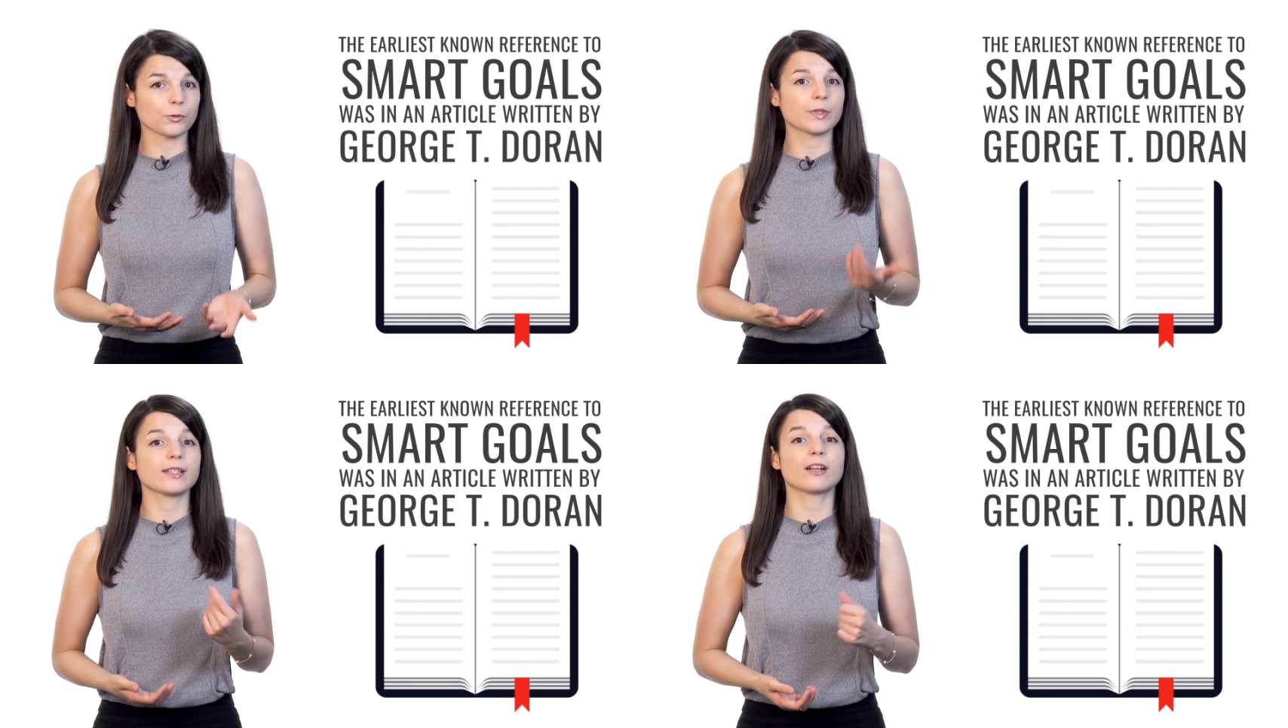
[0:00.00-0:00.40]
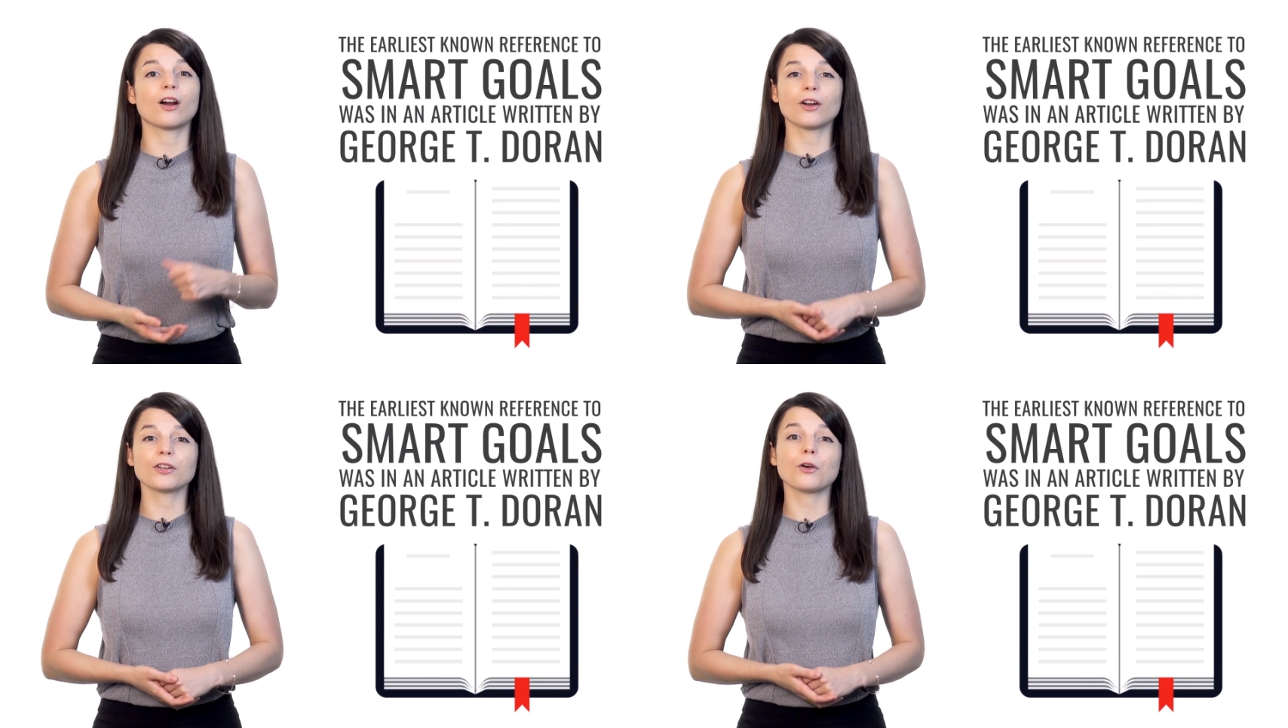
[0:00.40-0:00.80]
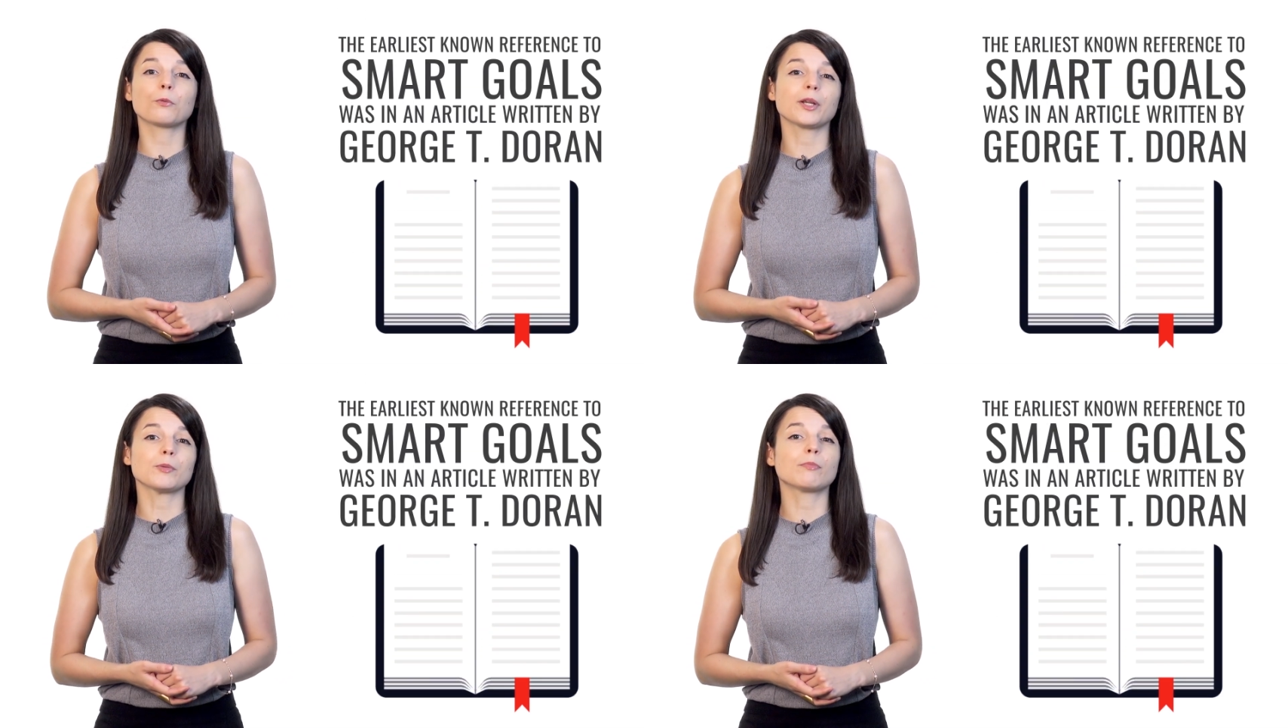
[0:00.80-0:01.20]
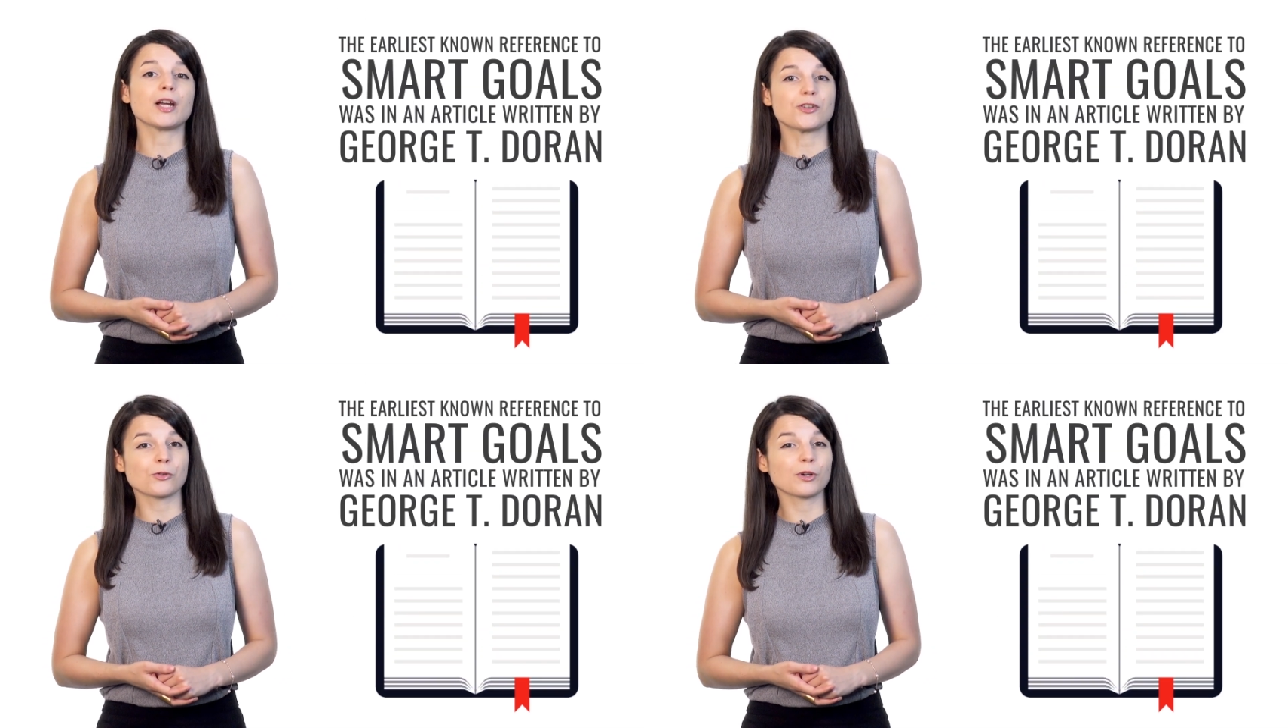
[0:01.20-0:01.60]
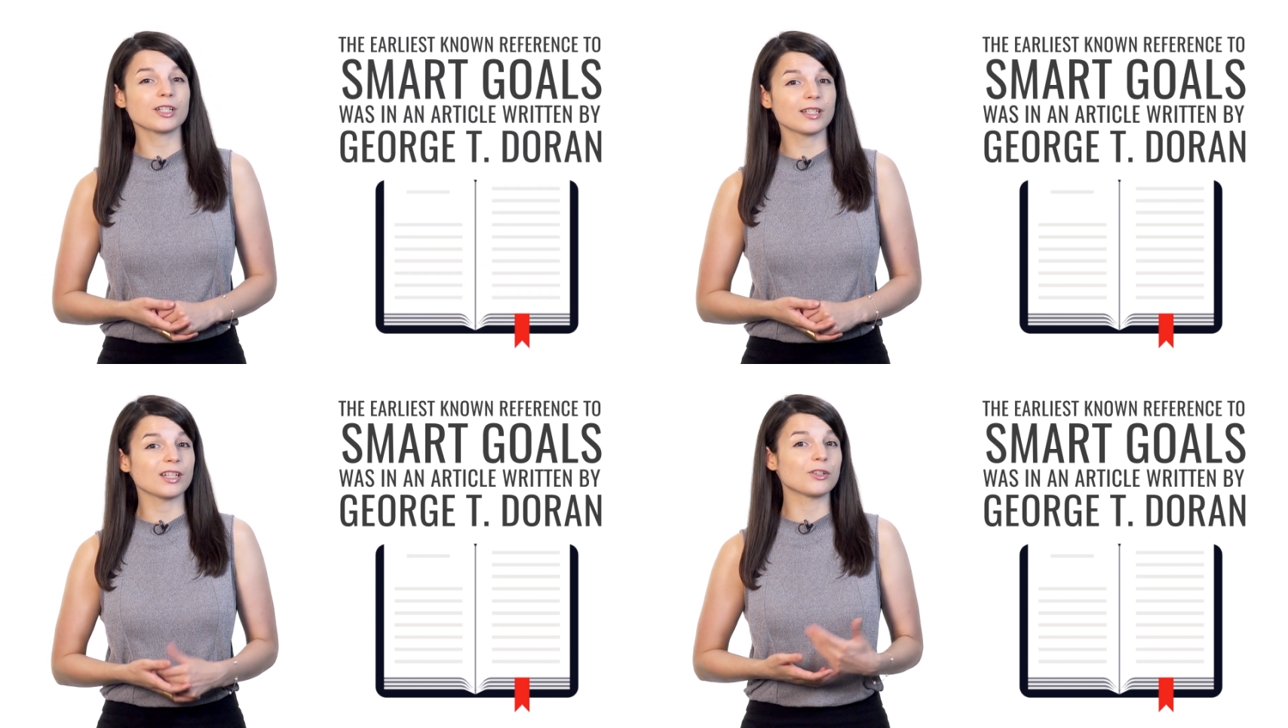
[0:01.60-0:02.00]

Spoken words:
was in an article written by George T.